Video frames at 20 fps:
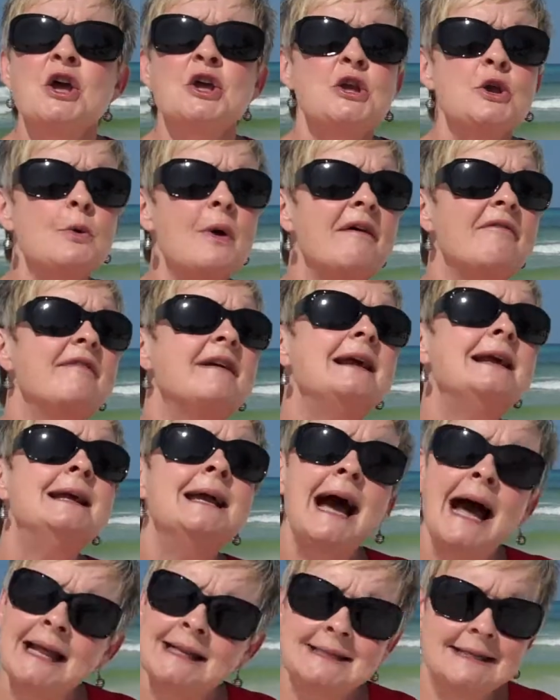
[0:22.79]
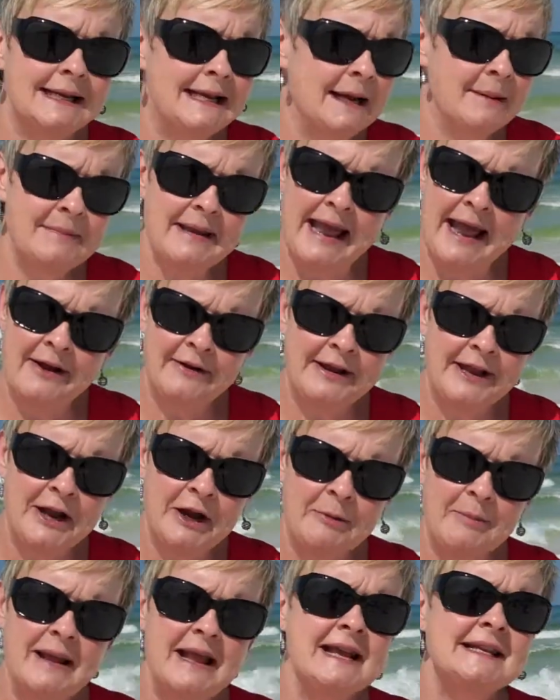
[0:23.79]
You have got to come down
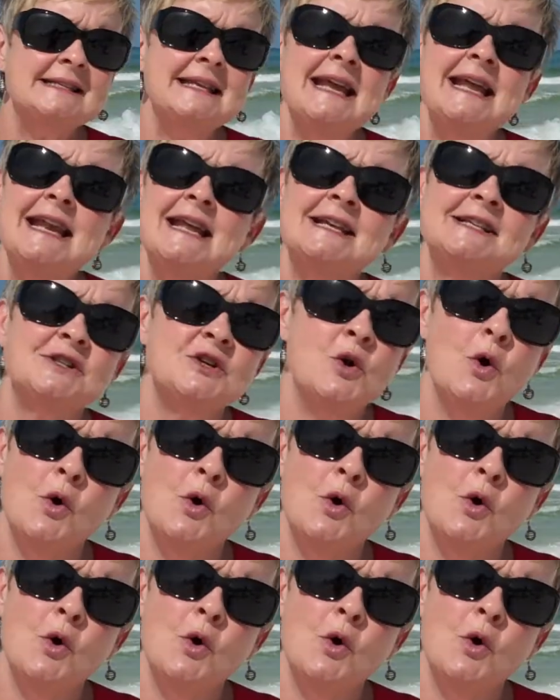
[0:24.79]
here because it is